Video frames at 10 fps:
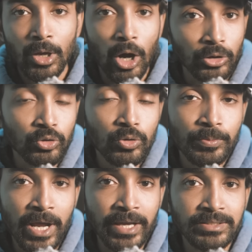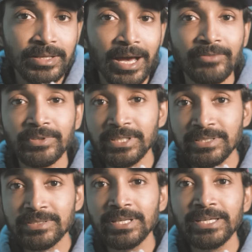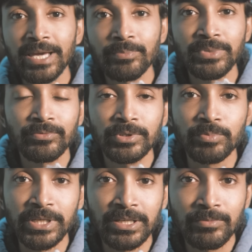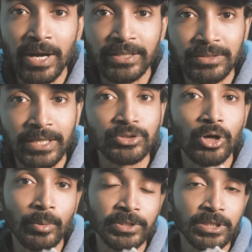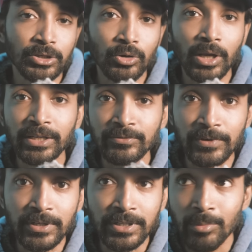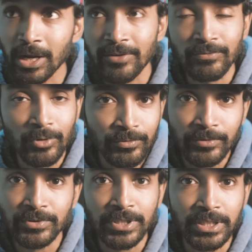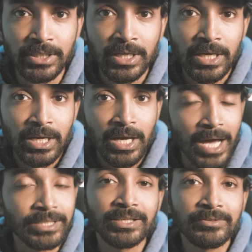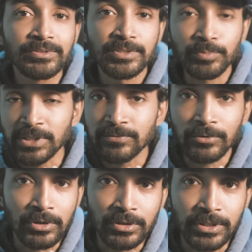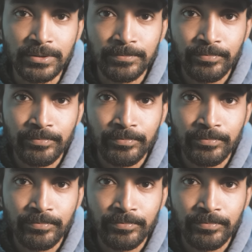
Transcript: On group rides, I have easily kept up with bigger bikes like Dominar, Royal Enfield, Himalayan 450 and even Speed 400.